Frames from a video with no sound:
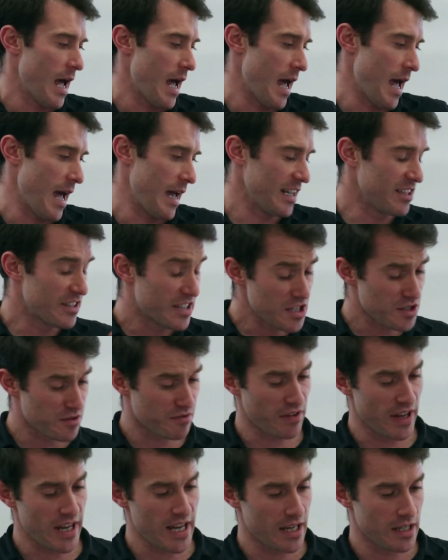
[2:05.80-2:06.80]
Uh, in this
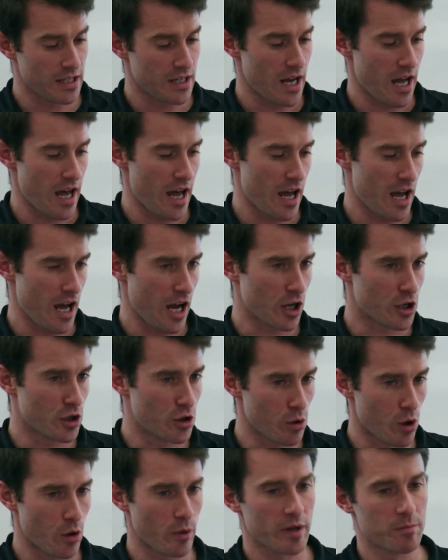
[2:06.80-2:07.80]
vein, uh, a
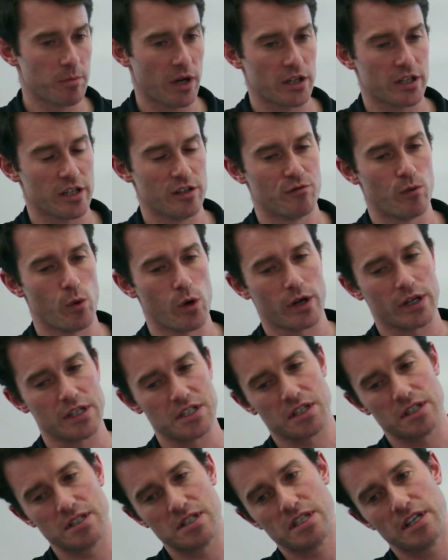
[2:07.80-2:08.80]
growing body of work
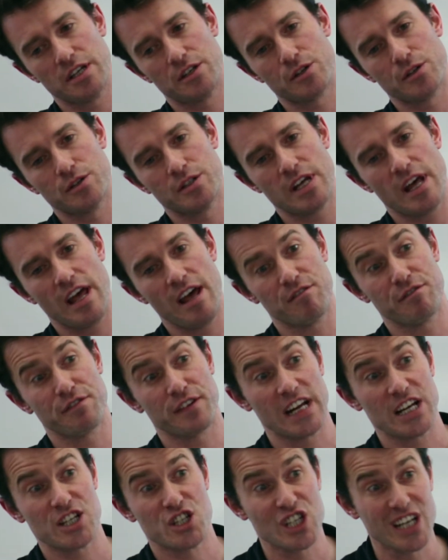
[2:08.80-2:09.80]
has considered uh,
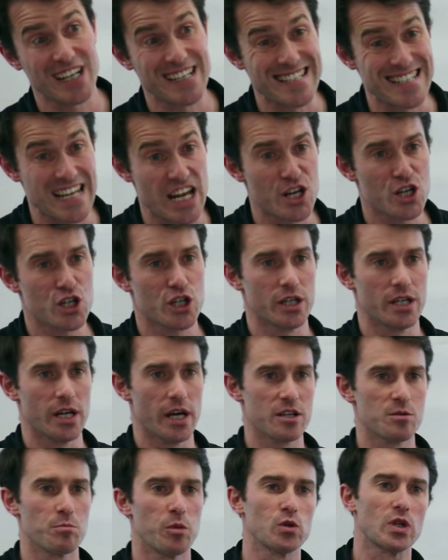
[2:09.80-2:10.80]
financialization
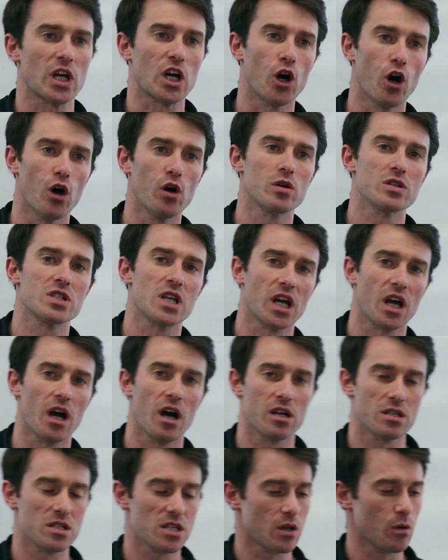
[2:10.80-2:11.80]
as both a cause and
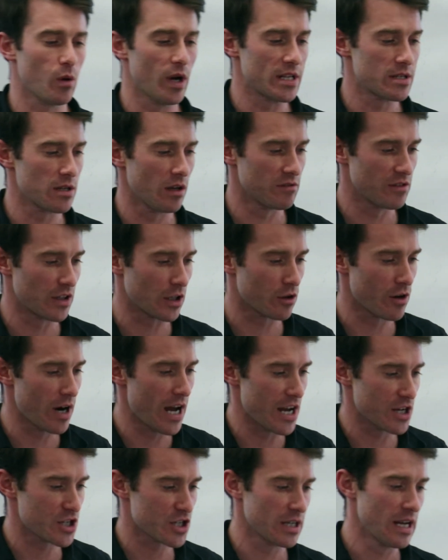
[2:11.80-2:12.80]
consequence of the
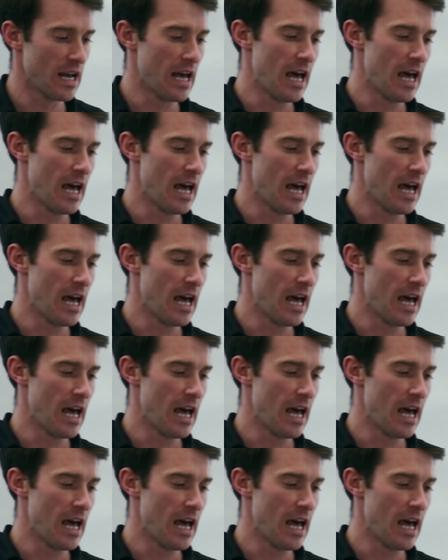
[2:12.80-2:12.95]
crash.